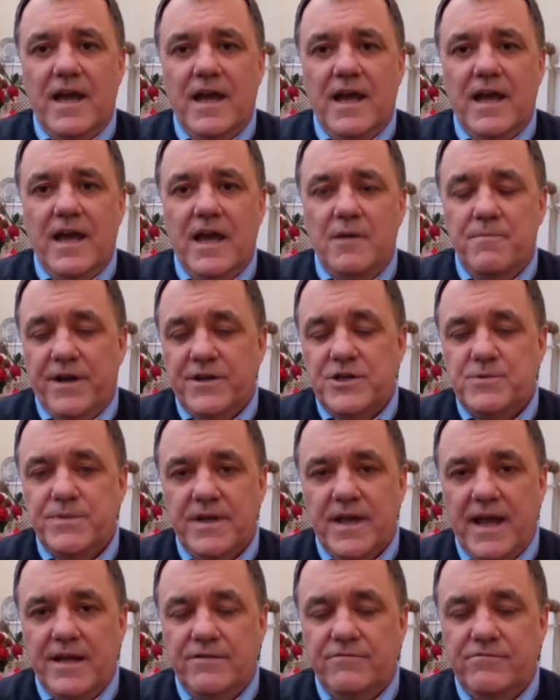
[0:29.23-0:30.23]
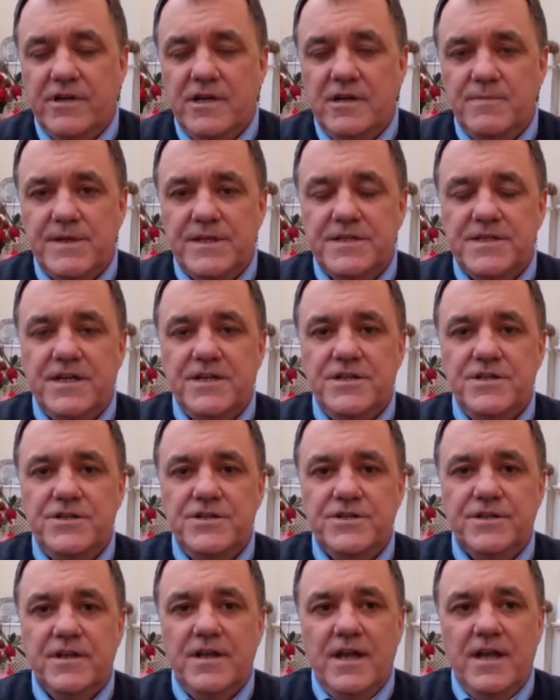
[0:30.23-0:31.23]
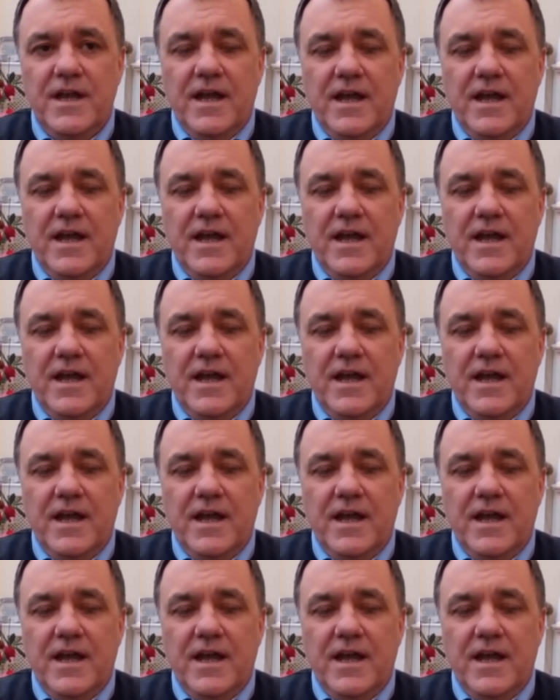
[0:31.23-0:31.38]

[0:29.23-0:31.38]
punishment and rehabilitation.